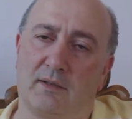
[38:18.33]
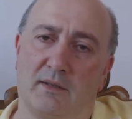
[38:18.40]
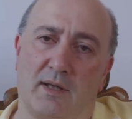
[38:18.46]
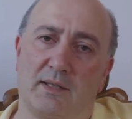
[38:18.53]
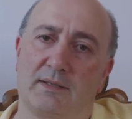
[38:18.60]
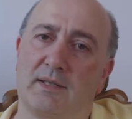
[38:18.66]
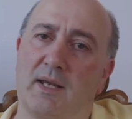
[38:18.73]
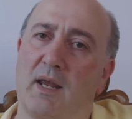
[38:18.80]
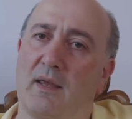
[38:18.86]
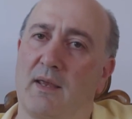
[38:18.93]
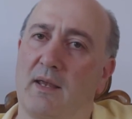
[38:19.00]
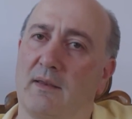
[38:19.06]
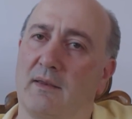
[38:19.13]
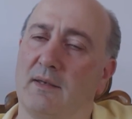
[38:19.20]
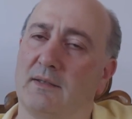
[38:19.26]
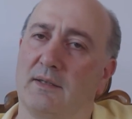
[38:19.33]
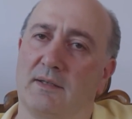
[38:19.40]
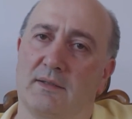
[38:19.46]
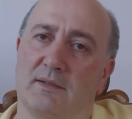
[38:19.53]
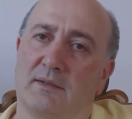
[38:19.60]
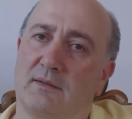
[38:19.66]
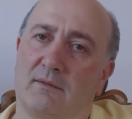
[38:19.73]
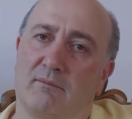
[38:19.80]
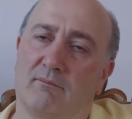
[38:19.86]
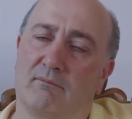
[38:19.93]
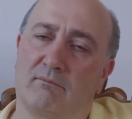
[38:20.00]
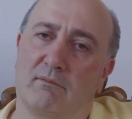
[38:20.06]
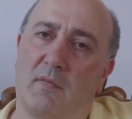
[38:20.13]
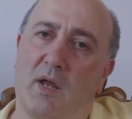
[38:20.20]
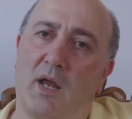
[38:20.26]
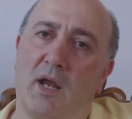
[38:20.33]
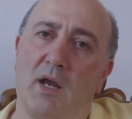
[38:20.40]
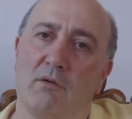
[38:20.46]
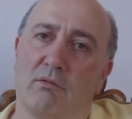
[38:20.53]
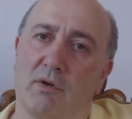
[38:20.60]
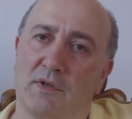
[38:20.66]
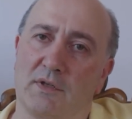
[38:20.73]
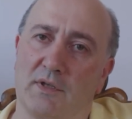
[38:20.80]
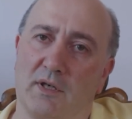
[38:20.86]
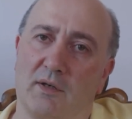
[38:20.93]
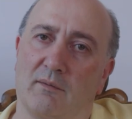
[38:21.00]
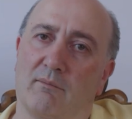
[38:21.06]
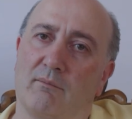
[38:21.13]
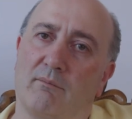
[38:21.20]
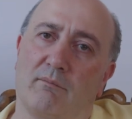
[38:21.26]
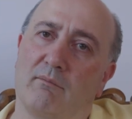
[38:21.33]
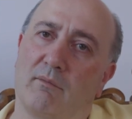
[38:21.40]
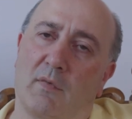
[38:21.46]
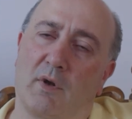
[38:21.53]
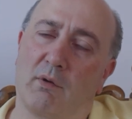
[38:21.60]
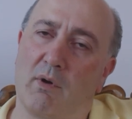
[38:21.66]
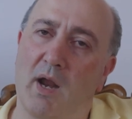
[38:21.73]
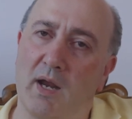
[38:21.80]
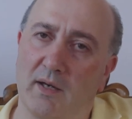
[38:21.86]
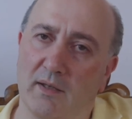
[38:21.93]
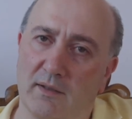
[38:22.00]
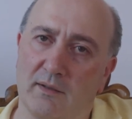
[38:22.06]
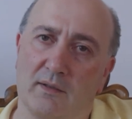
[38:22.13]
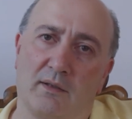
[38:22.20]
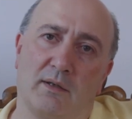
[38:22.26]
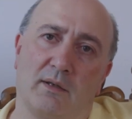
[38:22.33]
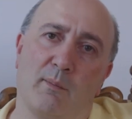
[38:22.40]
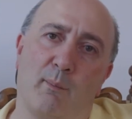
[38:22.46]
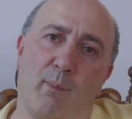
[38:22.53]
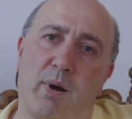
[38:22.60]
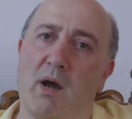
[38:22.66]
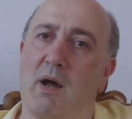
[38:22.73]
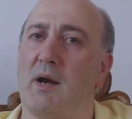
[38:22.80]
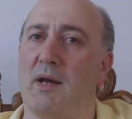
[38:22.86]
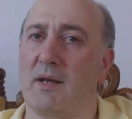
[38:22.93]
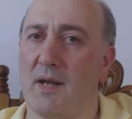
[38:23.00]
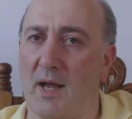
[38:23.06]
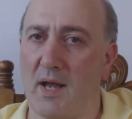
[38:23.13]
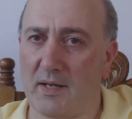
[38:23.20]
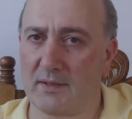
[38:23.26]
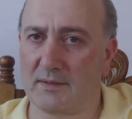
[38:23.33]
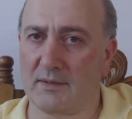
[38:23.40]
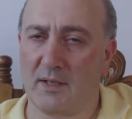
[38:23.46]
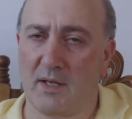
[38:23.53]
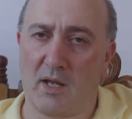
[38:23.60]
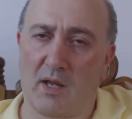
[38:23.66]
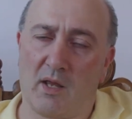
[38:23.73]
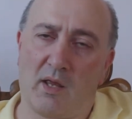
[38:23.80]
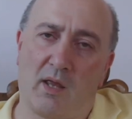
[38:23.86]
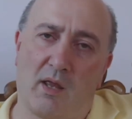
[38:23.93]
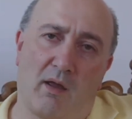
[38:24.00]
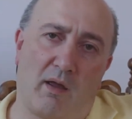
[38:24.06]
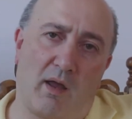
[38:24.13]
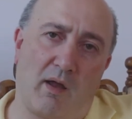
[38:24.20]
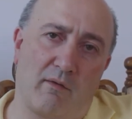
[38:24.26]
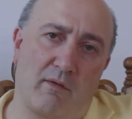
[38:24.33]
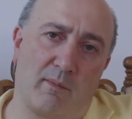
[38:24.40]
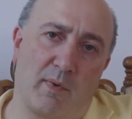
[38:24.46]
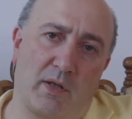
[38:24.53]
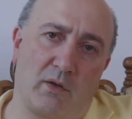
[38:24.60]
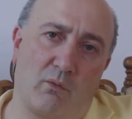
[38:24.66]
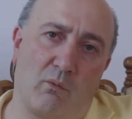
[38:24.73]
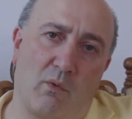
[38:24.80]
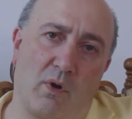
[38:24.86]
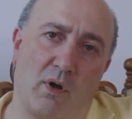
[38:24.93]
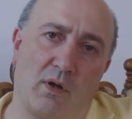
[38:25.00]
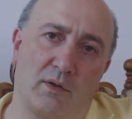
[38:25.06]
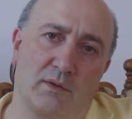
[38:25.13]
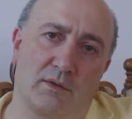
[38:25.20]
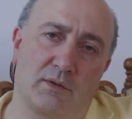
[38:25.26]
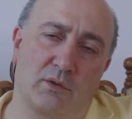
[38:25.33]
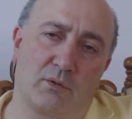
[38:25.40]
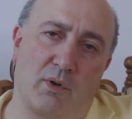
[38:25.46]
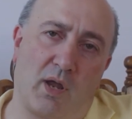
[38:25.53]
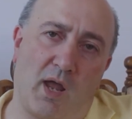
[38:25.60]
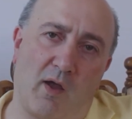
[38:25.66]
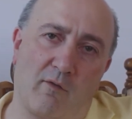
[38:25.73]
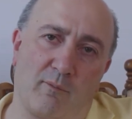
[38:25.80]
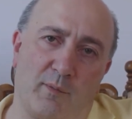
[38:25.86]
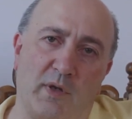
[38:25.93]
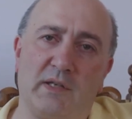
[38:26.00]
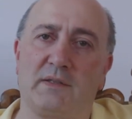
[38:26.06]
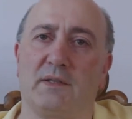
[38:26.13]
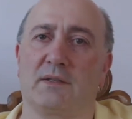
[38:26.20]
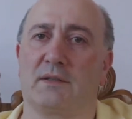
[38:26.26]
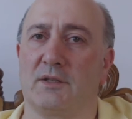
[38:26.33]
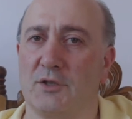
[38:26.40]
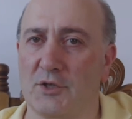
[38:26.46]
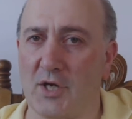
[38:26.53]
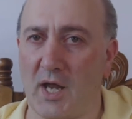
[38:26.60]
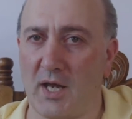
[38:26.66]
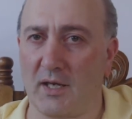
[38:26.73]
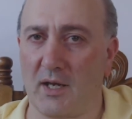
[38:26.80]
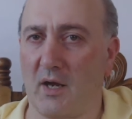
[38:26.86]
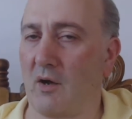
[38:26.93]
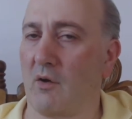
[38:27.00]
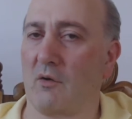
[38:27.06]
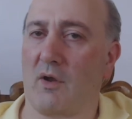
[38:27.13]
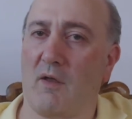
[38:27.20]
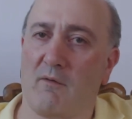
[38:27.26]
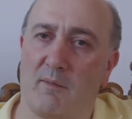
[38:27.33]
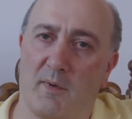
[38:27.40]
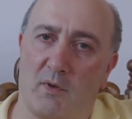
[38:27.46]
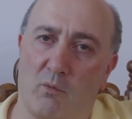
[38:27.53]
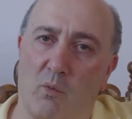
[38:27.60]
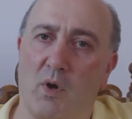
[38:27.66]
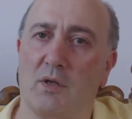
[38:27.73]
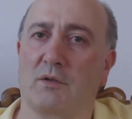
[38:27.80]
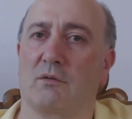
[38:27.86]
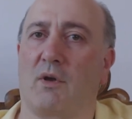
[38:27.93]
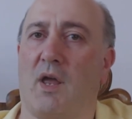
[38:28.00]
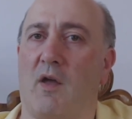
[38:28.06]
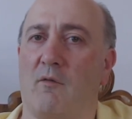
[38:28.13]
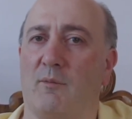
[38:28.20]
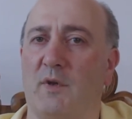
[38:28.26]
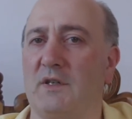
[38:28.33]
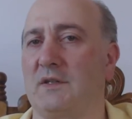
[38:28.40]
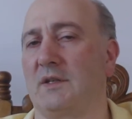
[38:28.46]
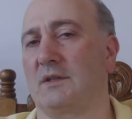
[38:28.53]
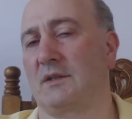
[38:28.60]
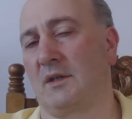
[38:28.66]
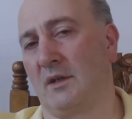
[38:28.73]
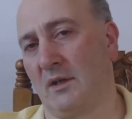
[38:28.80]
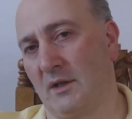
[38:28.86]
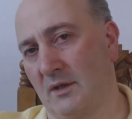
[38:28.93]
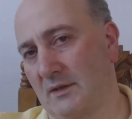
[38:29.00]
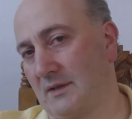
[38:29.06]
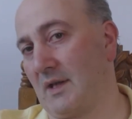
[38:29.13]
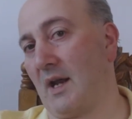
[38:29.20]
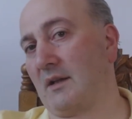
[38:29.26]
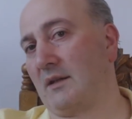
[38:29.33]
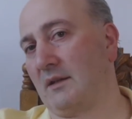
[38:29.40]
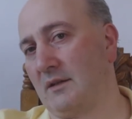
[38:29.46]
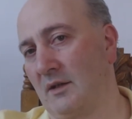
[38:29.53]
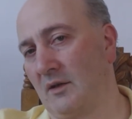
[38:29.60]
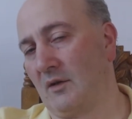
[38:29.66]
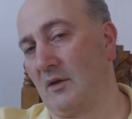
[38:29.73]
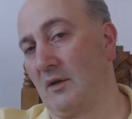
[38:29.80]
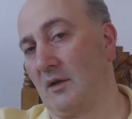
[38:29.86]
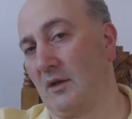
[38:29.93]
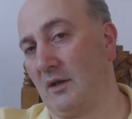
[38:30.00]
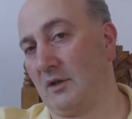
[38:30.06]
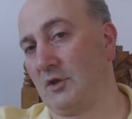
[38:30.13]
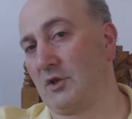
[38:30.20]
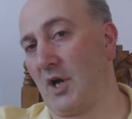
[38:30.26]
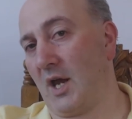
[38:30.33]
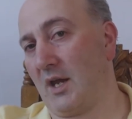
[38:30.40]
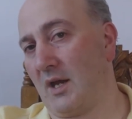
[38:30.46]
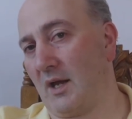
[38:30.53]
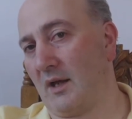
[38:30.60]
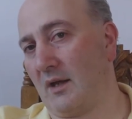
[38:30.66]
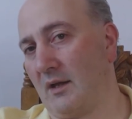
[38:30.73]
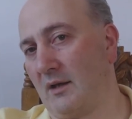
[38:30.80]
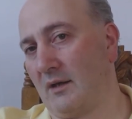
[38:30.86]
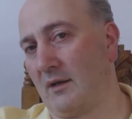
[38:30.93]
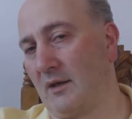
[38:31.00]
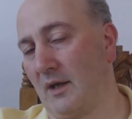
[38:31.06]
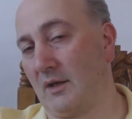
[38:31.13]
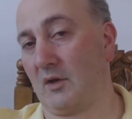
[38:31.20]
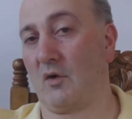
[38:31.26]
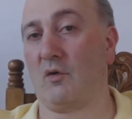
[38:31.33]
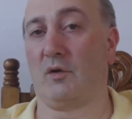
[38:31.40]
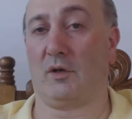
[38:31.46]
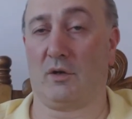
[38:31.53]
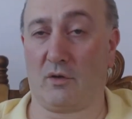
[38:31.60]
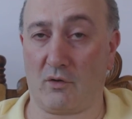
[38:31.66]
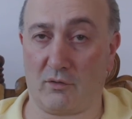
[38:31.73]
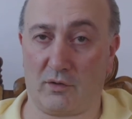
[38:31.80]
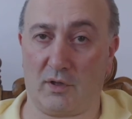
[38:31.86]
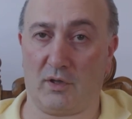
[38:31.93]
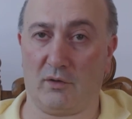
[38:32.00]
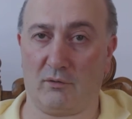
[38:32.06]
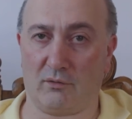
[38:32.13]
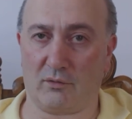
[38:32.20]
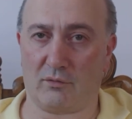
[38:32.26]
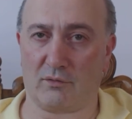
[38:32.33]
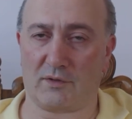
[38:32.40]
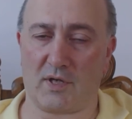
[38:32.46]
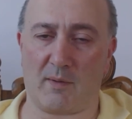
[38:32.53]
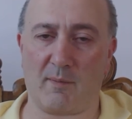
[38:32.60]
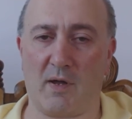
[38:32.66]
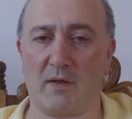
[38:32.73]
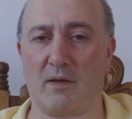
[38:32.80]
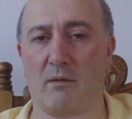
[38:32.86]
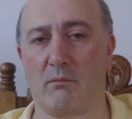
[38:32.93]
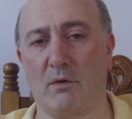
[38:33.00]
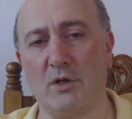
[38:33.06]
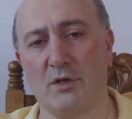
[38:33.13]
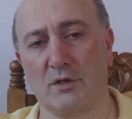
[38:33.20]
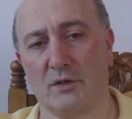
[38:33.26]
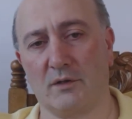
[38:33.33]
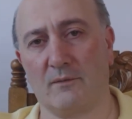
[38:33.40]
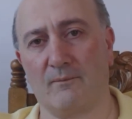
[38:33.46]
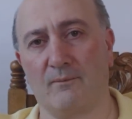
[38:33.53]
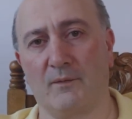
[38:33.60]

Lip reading: They say that this is interesting, great, paradise. Everybody wants to have business in China, or everybody wants to have business started in China and continue to some other region.